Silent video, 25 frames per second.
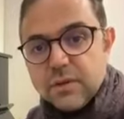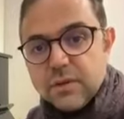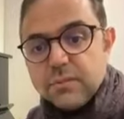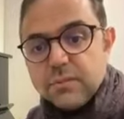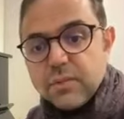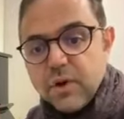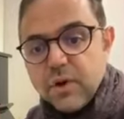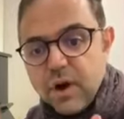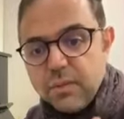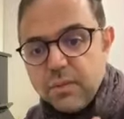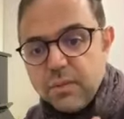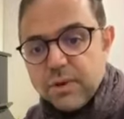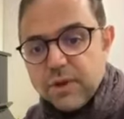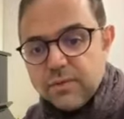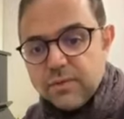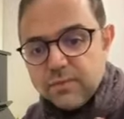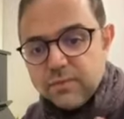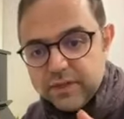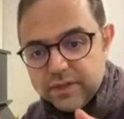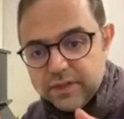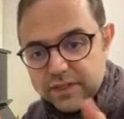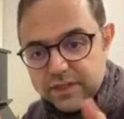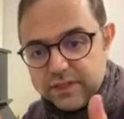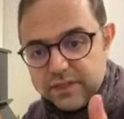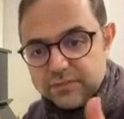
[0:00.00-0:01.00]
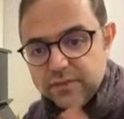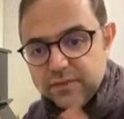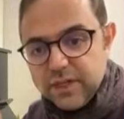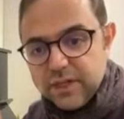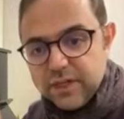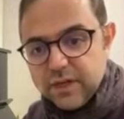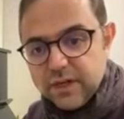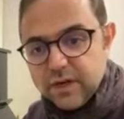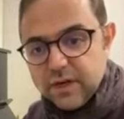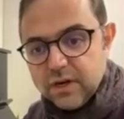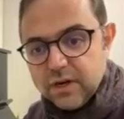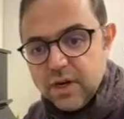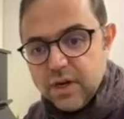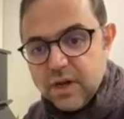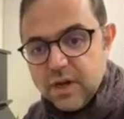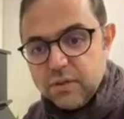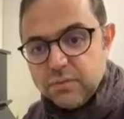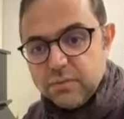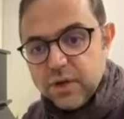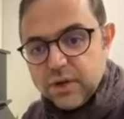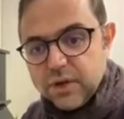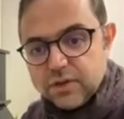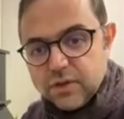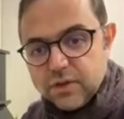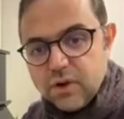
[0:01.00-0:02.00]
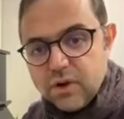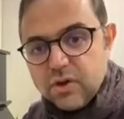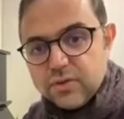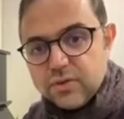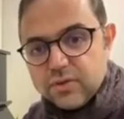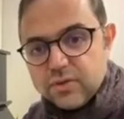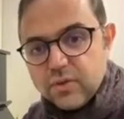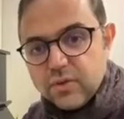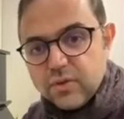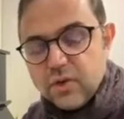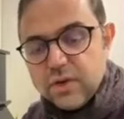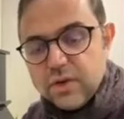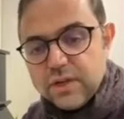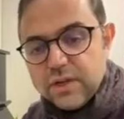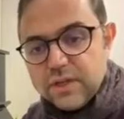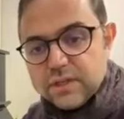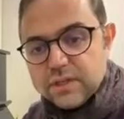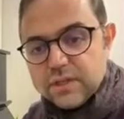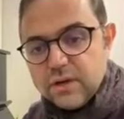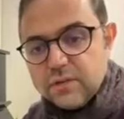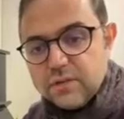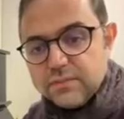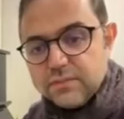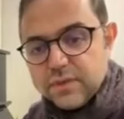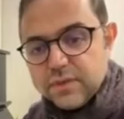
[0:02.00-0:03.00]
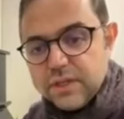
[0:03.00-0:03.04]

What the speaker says: problem with this finger because control of